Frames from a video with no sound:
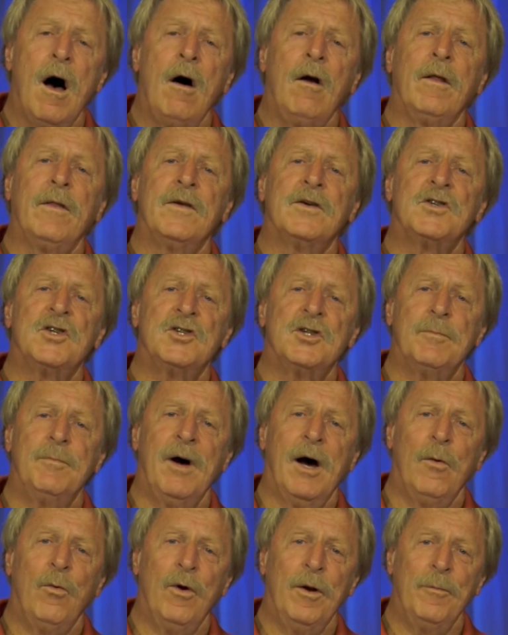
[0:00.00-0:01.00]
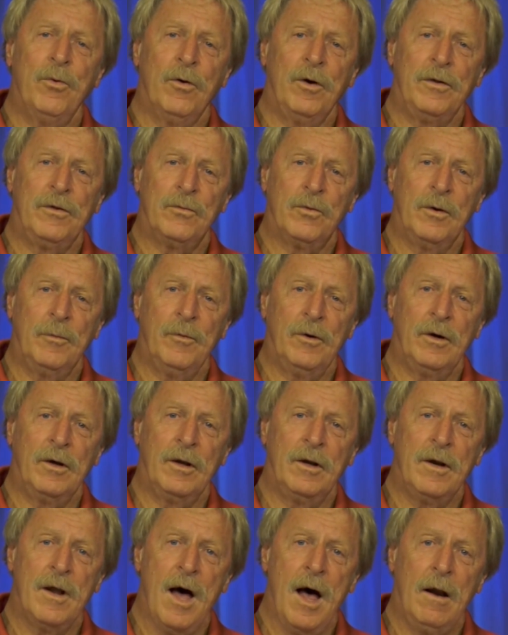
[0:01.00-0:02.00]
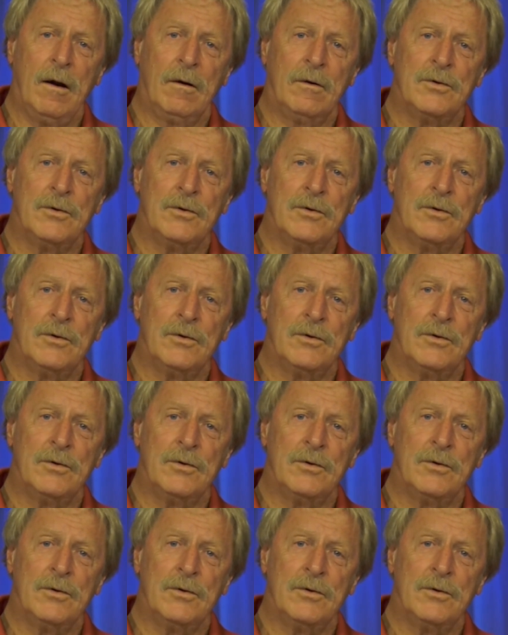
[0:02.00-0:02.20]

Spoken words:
All of this is about $1.3 million.